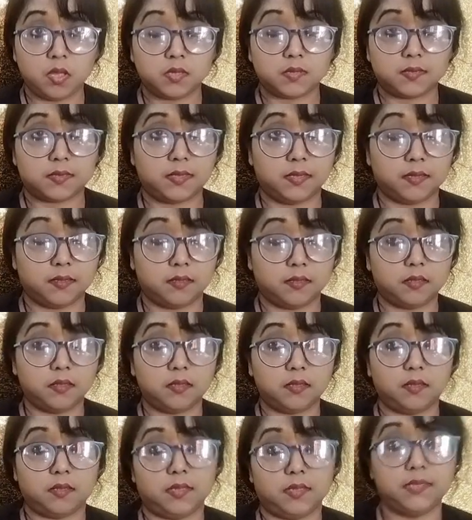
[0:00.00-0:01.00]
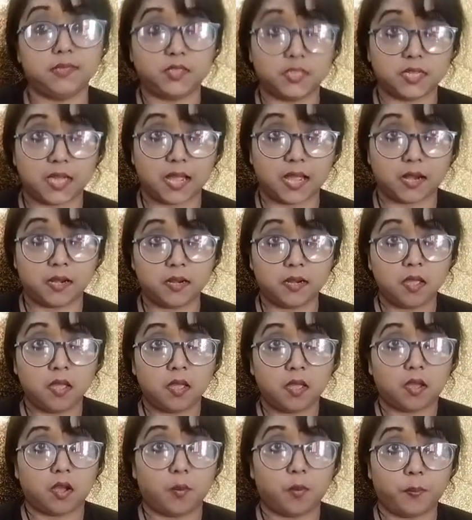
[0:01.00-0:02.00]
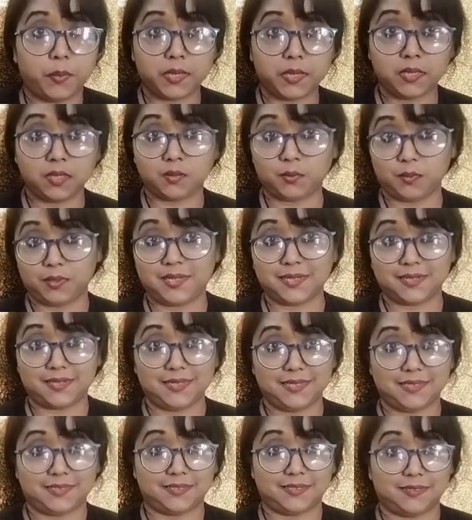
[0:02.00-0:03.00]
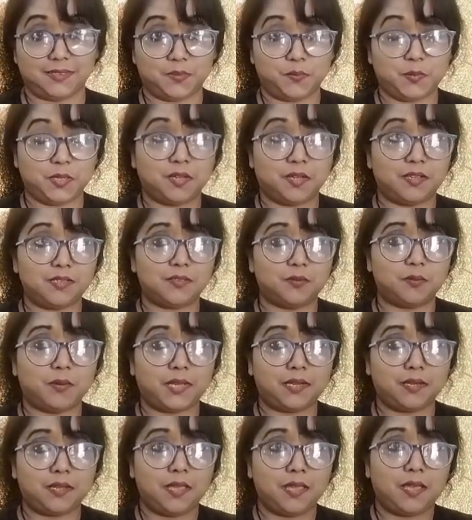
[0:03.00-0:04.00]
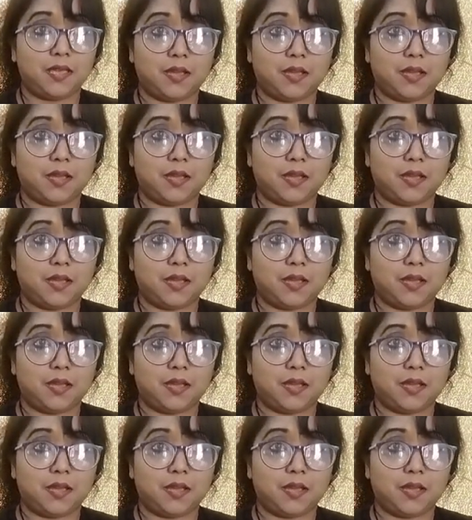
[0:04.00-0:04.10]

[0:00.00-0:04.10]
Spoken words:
share his her opinion with the teachers, because when